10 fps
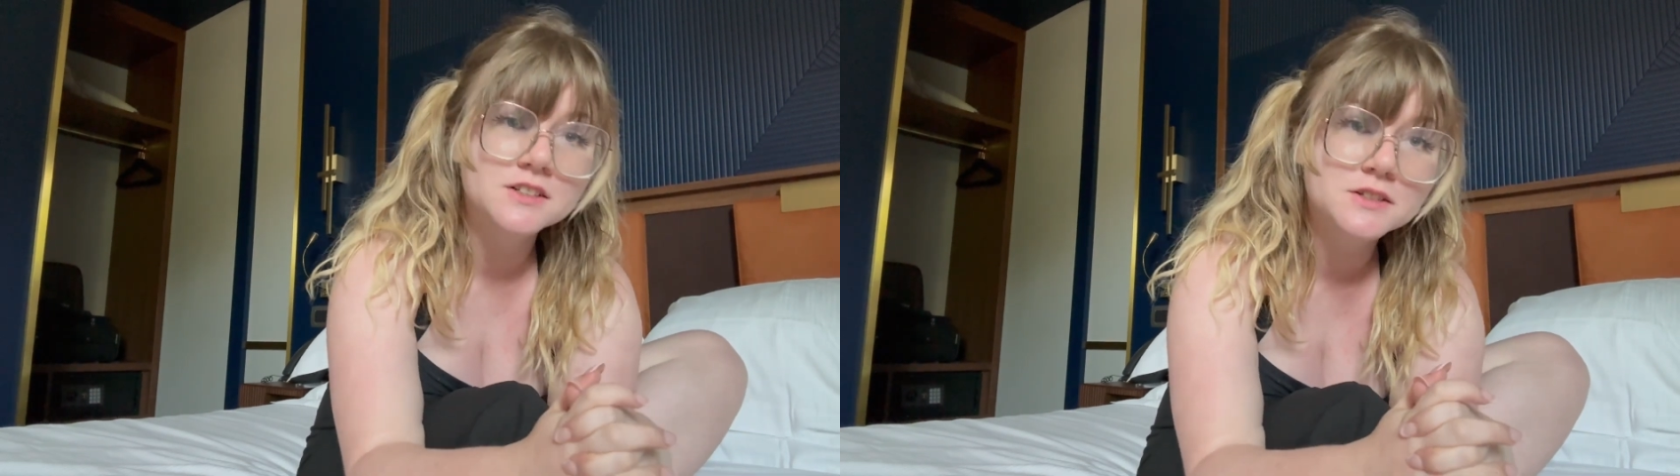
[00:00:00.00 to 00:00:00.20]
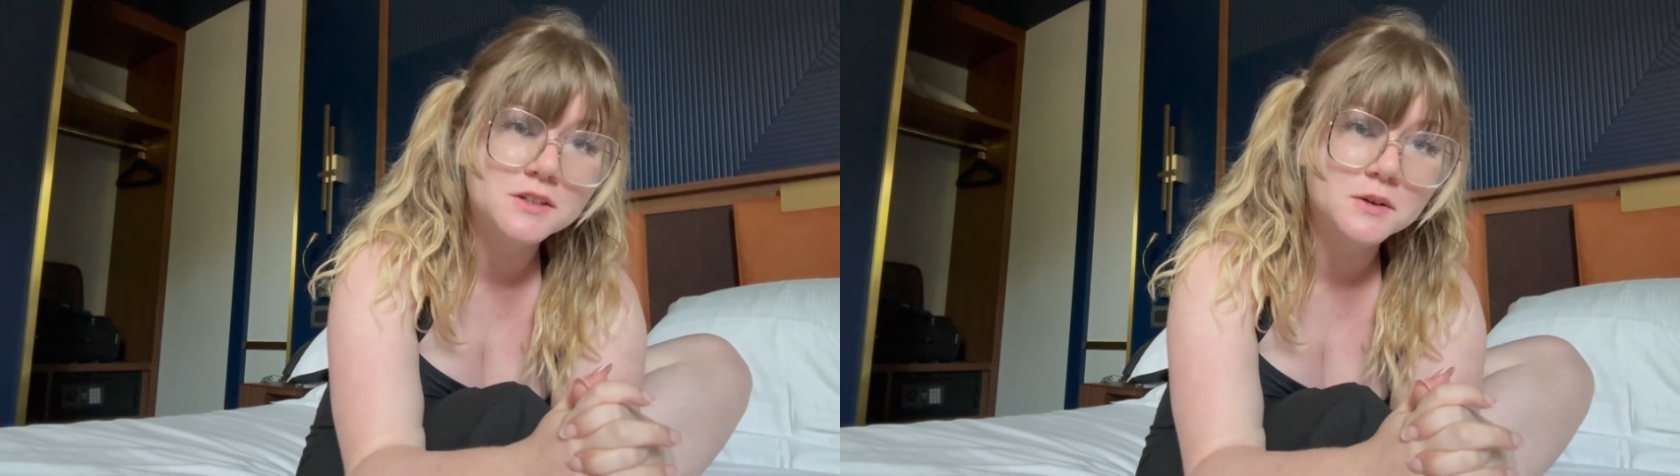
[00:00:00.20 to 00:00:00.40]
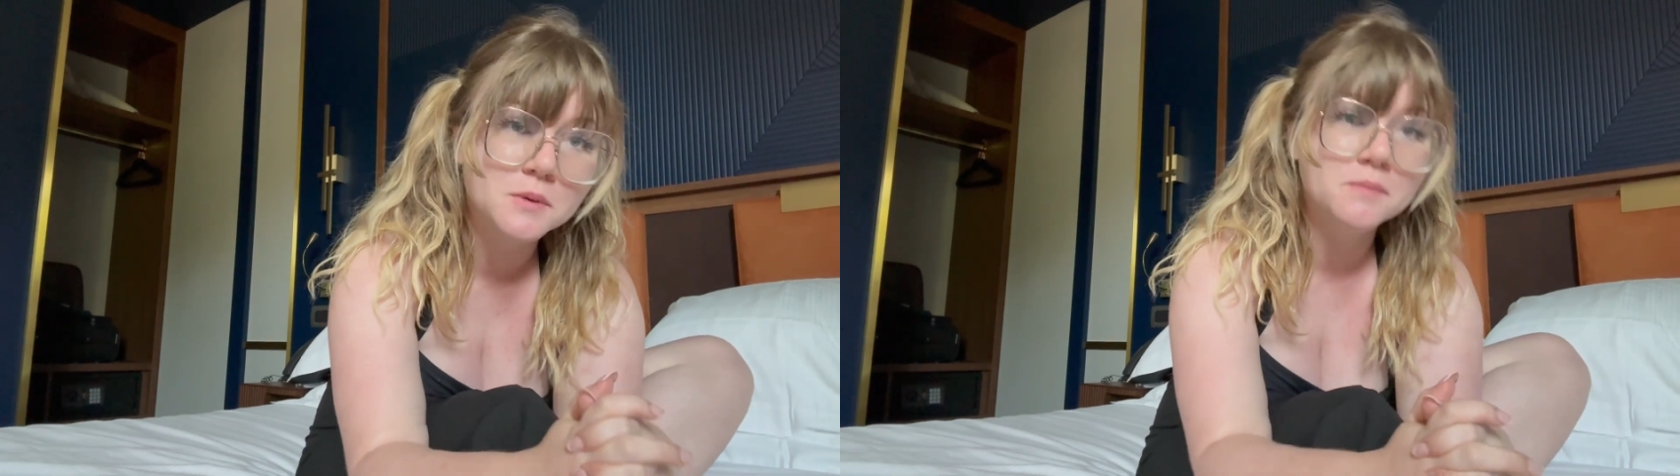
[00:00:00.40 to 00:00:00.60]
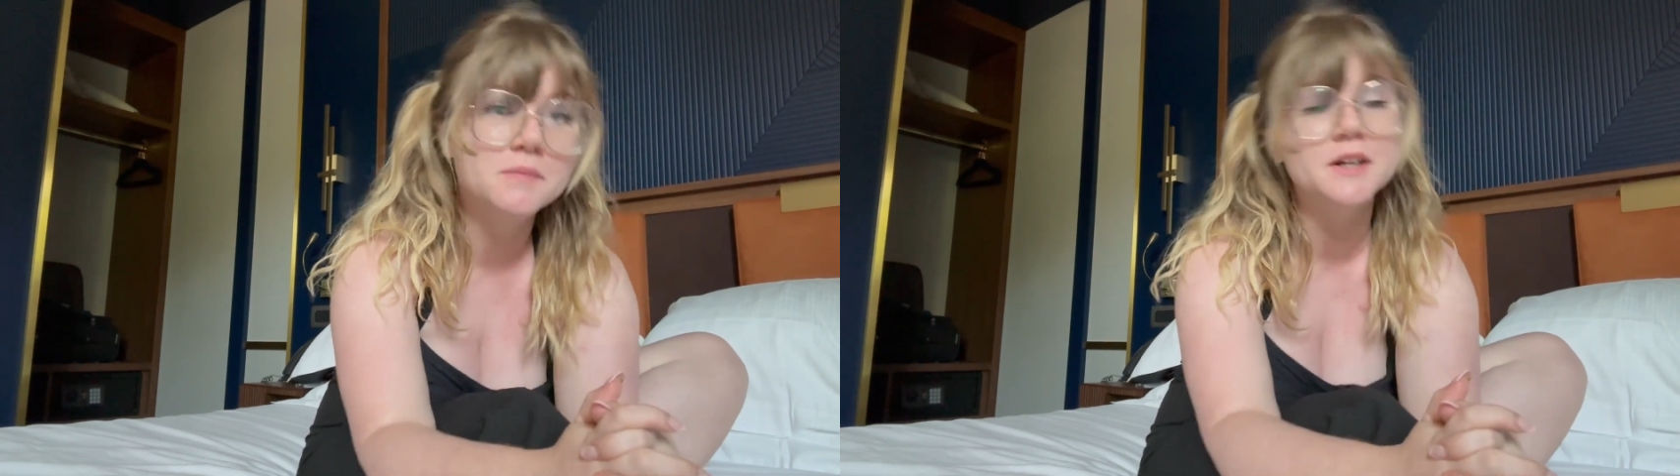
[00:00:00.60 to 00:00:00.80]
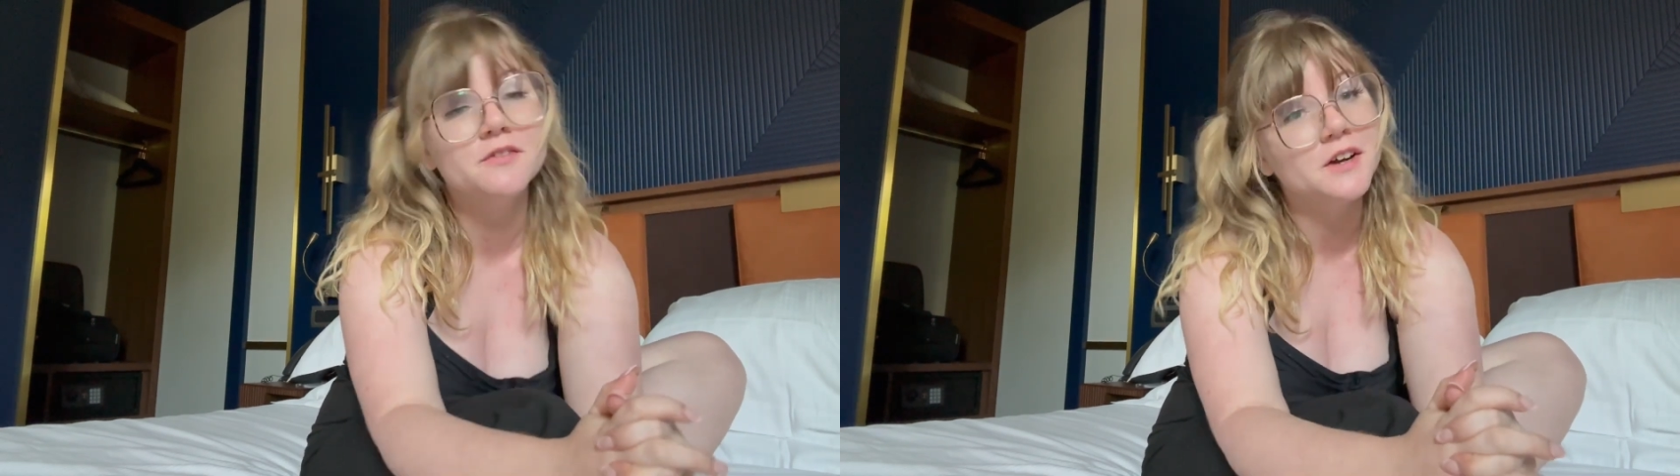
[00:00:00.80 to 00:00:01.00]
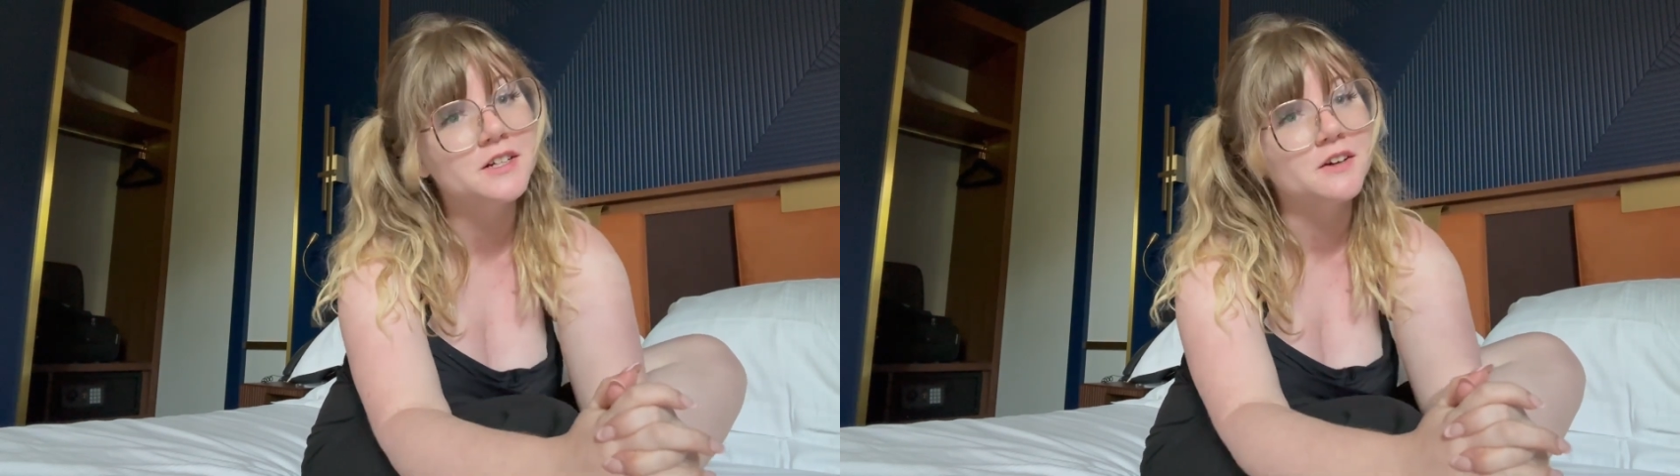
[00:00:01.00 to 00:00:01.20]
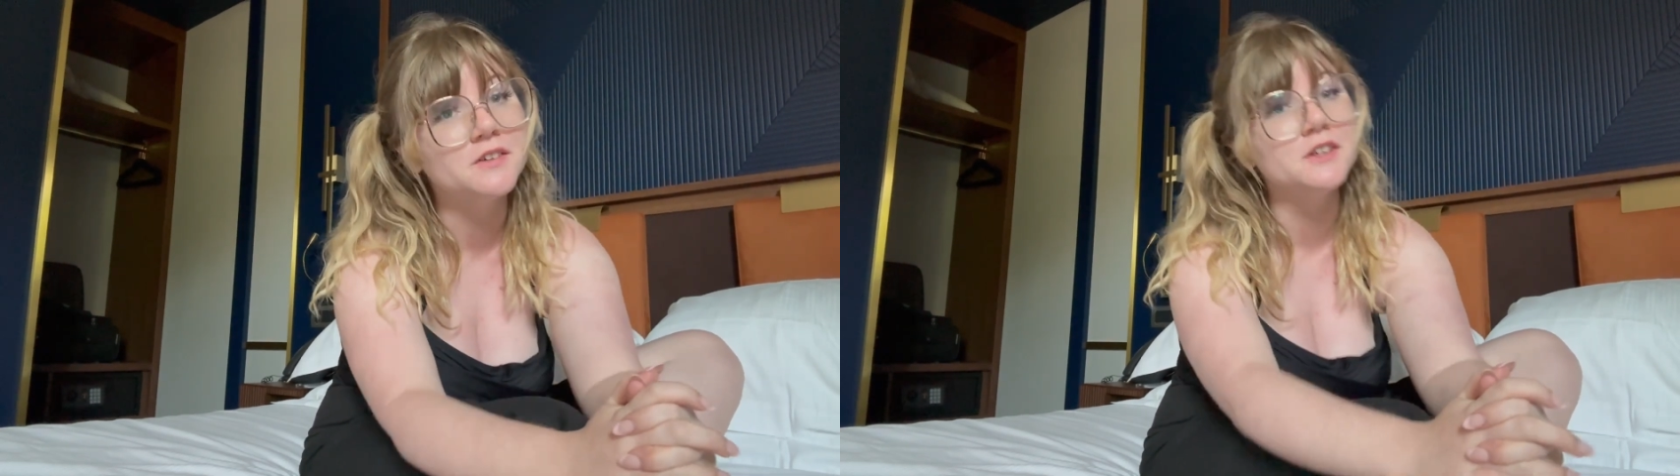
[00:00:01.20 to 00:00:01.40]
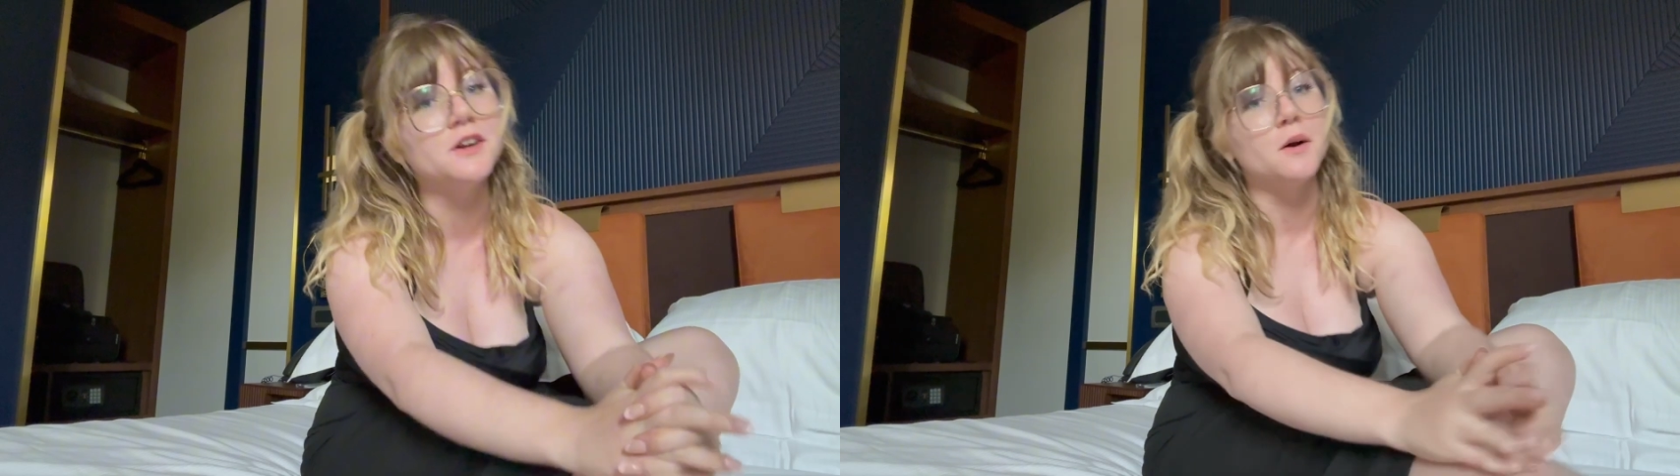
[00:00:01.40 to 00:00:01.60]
soon, but if I don't, you know